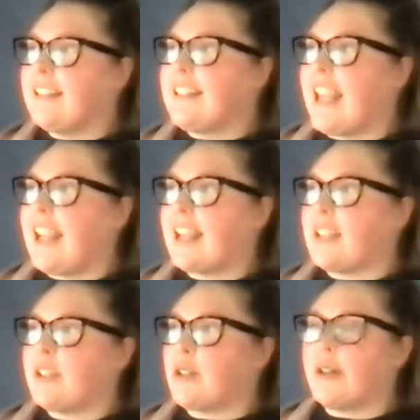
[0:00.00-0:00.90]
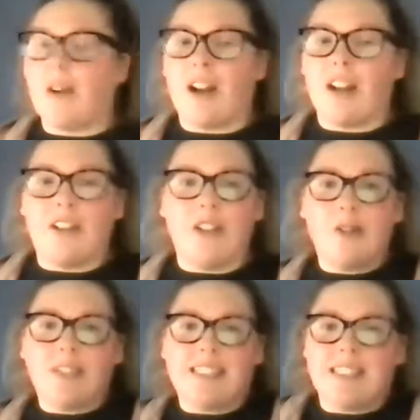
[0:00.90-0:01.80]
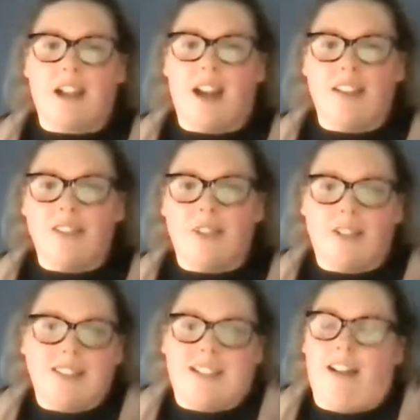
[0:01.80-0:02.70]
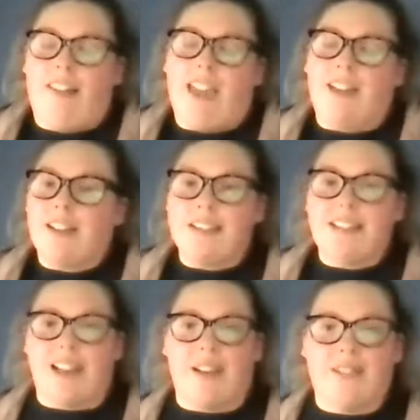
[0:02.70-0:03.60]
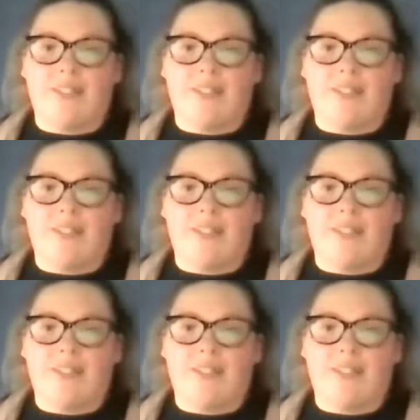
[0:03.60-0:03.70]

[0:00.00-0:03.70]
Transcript: take us through our nudes and contours and all that good stuff.